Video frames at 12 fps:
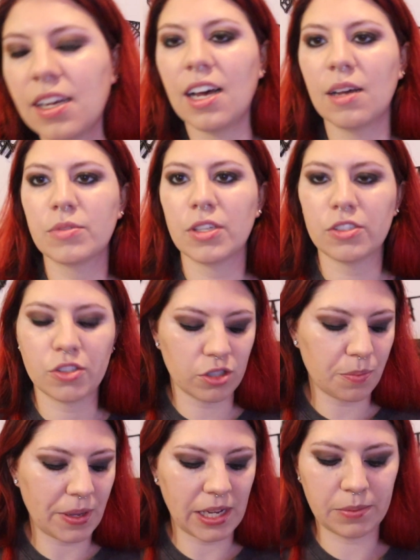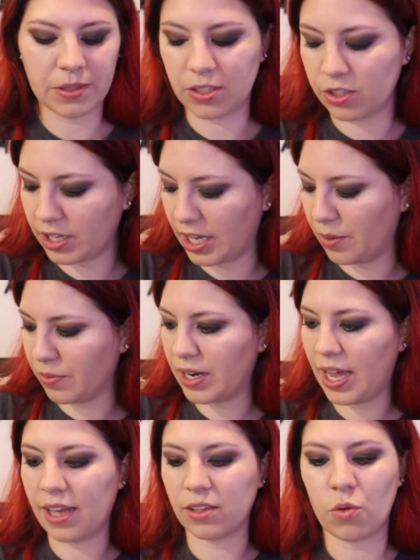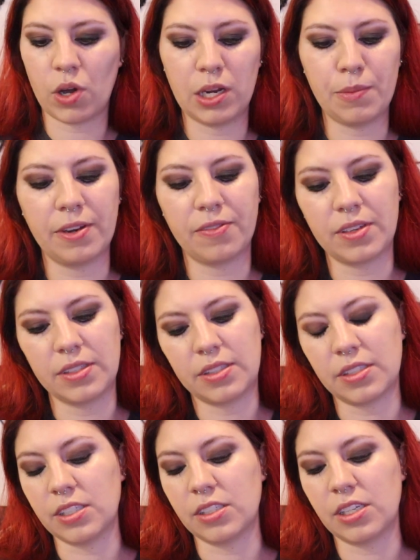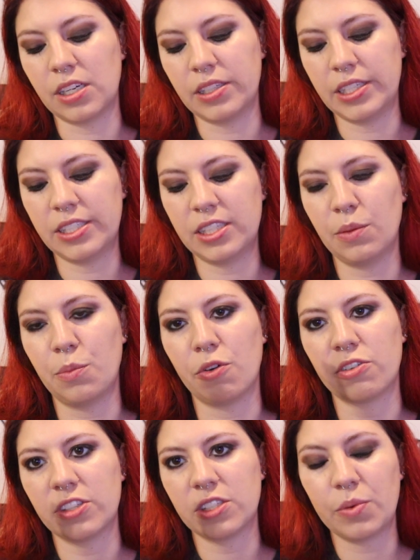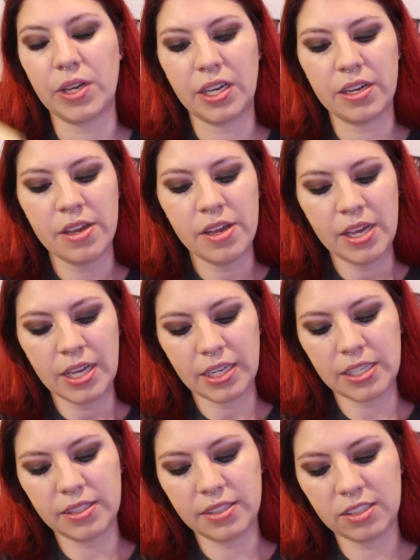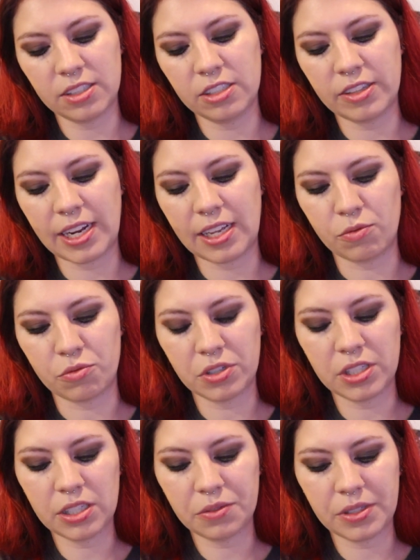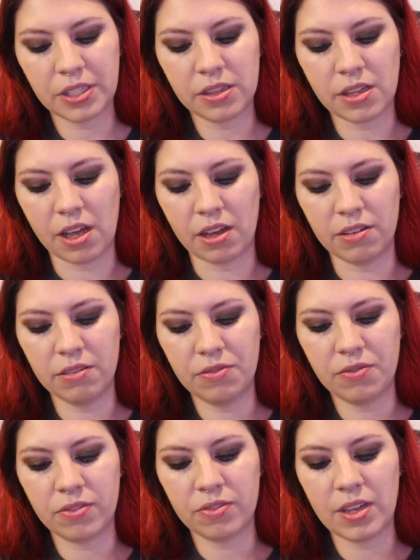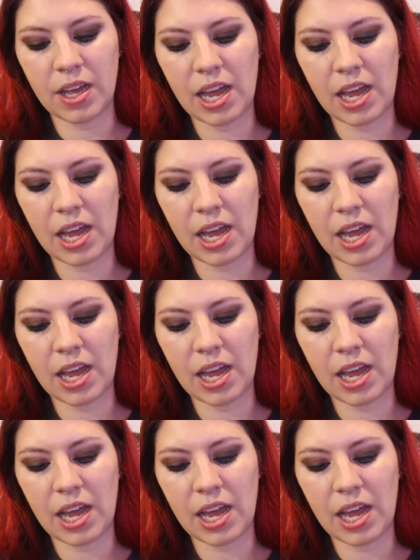So to sort of pale up this look, I am gonna add quite a bit of concealer. This is the Born This Way concealer that I really, really love.